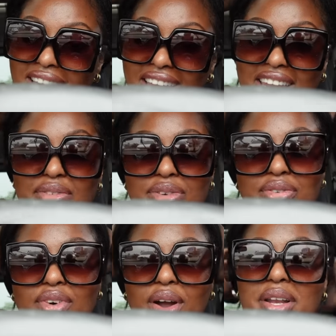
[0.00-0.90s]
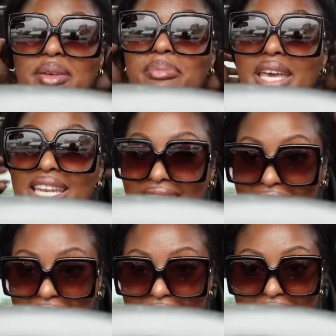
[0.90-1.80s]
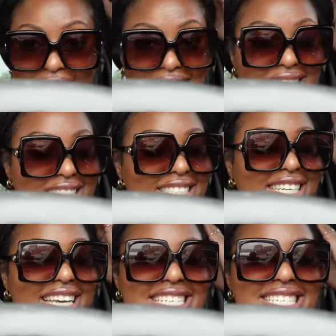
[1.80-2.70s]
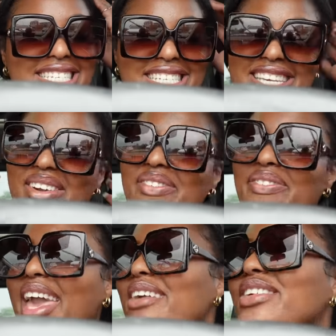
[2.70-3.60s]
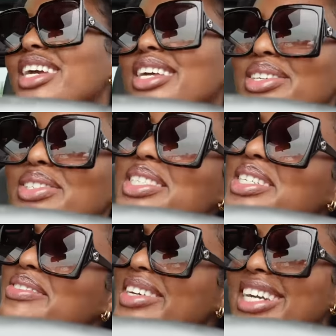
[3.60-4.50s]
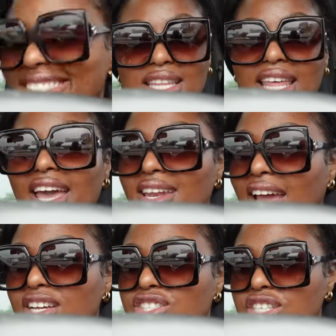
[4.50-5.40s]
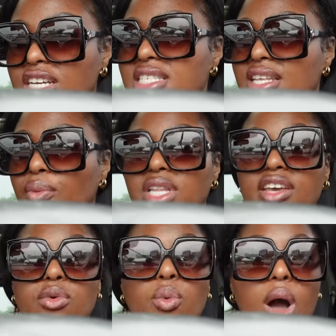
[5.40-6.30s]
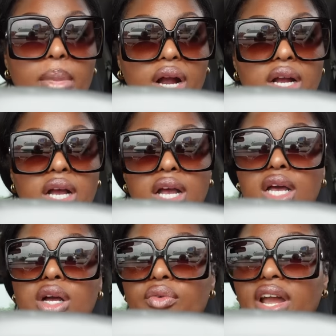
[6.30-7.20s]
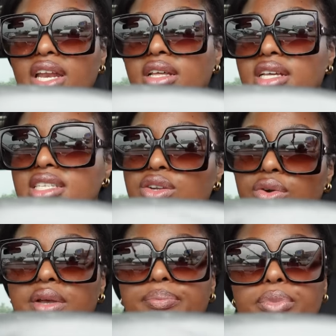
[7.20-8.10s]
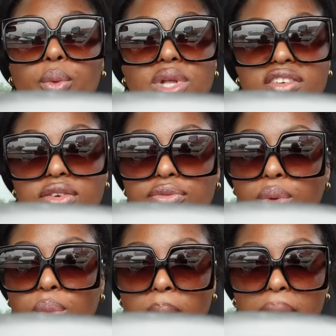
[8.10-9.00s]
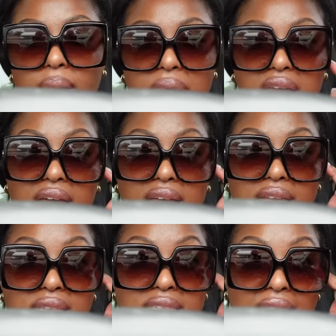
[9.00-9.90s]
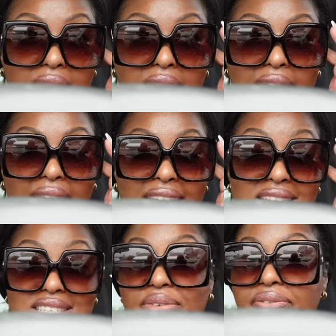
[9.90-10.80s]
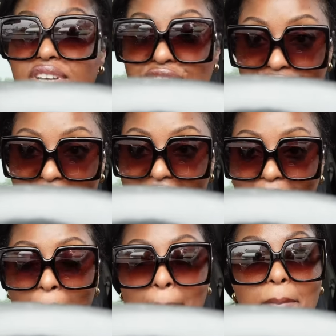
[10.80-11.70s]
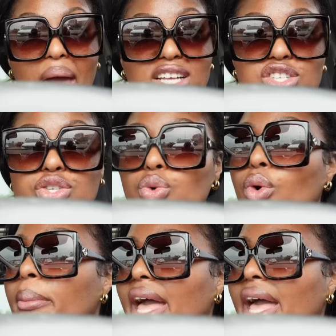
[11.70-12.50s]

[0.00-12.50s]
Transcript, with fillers: And if you've already been here, then it's just your favorite YouTuber. Leah and I we're leaving Walmart right now. That's annoying. We're leaving from Walmart because it is officially back to school.